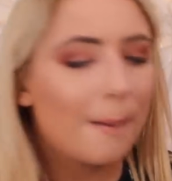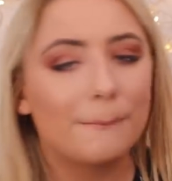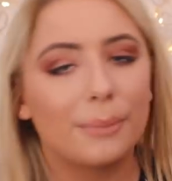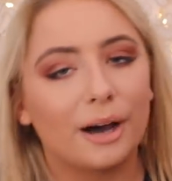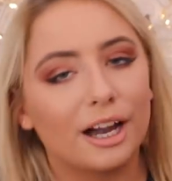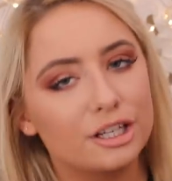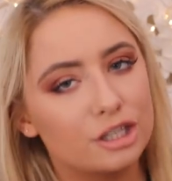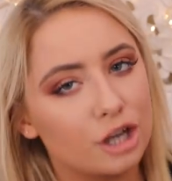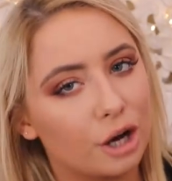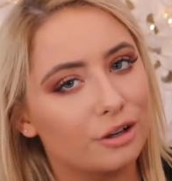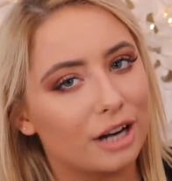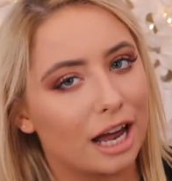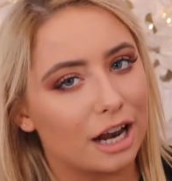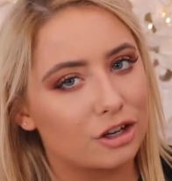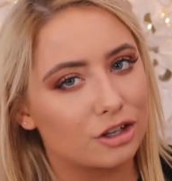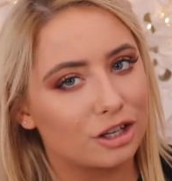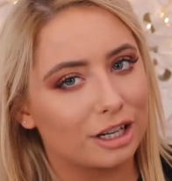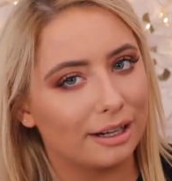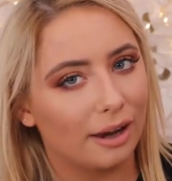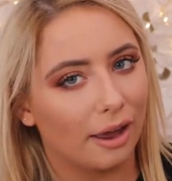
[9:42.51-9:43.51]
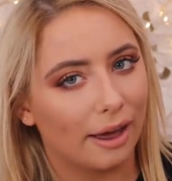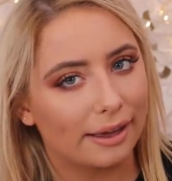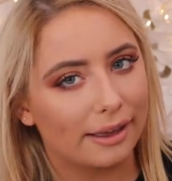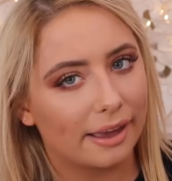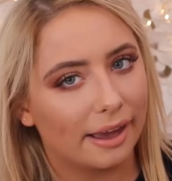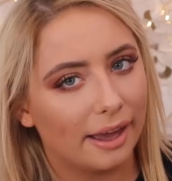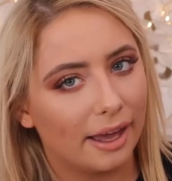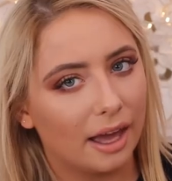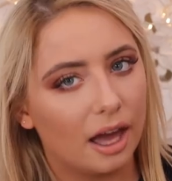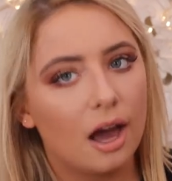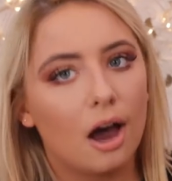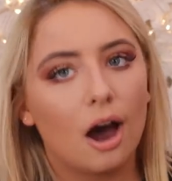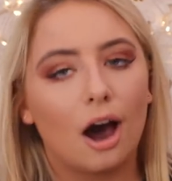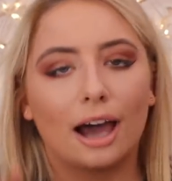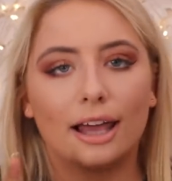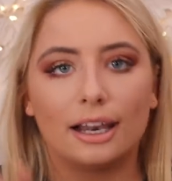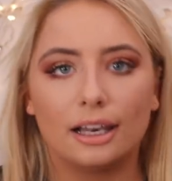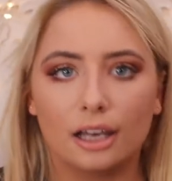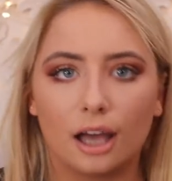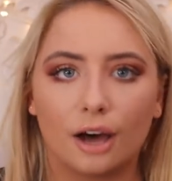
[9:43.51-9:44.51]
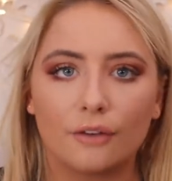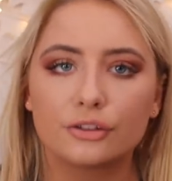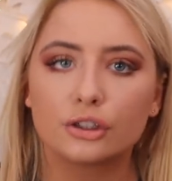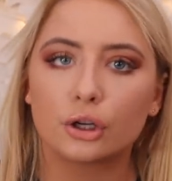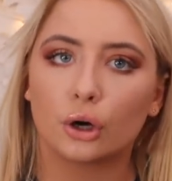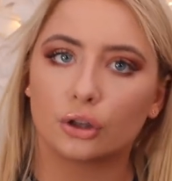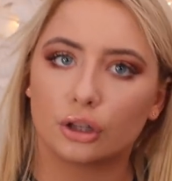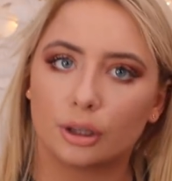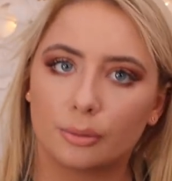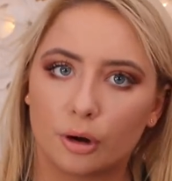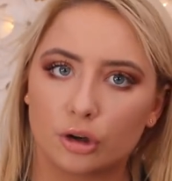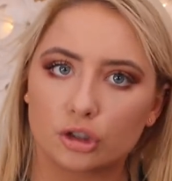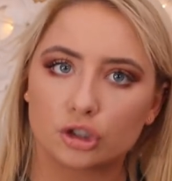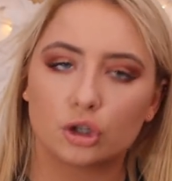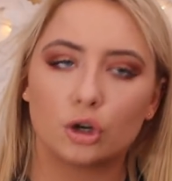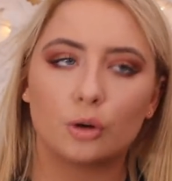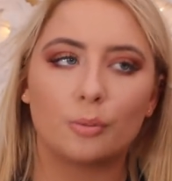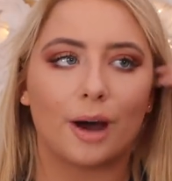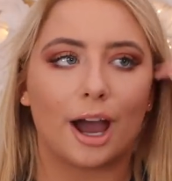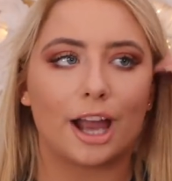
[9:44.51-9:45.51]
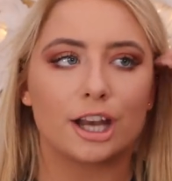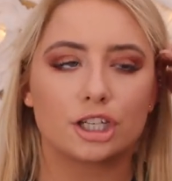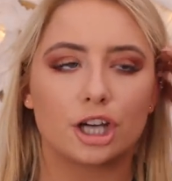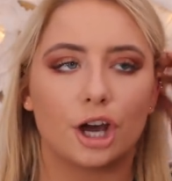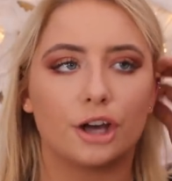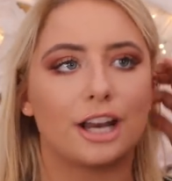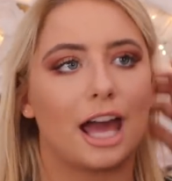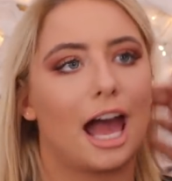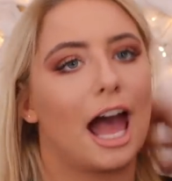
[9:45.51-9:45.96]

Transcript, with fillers: but I don't actually like it I loved it on the model but I don't